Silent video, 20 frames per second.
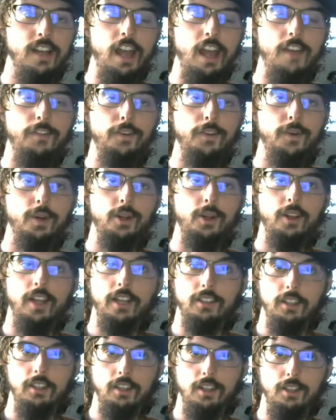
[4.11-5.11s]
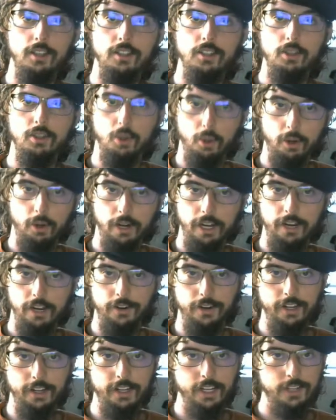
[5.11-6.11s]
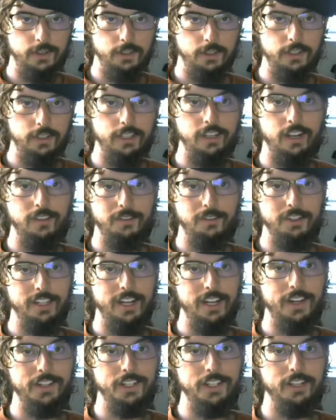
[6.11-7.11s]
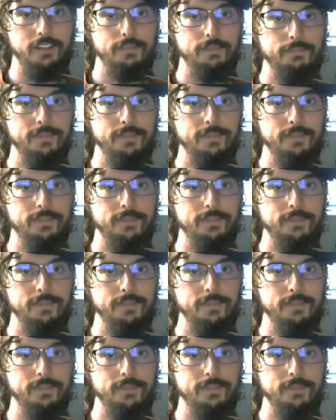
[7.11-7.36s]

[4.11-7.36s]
everyone who likes a good story or an interesting conversation.